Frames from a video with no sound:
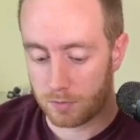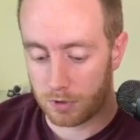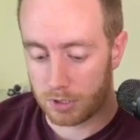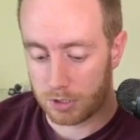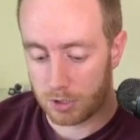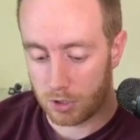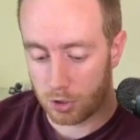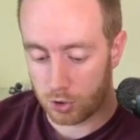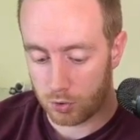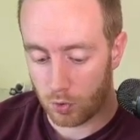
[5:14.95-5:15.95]
one is
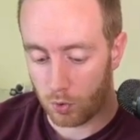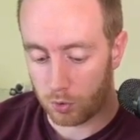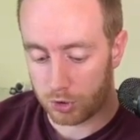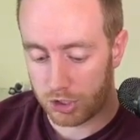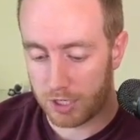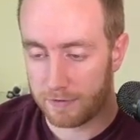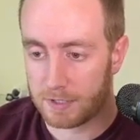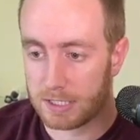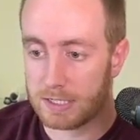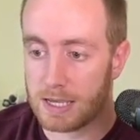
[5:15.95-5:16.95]
Control Shift
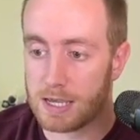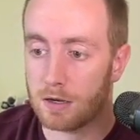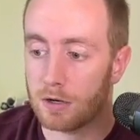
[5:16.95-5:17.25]
Z,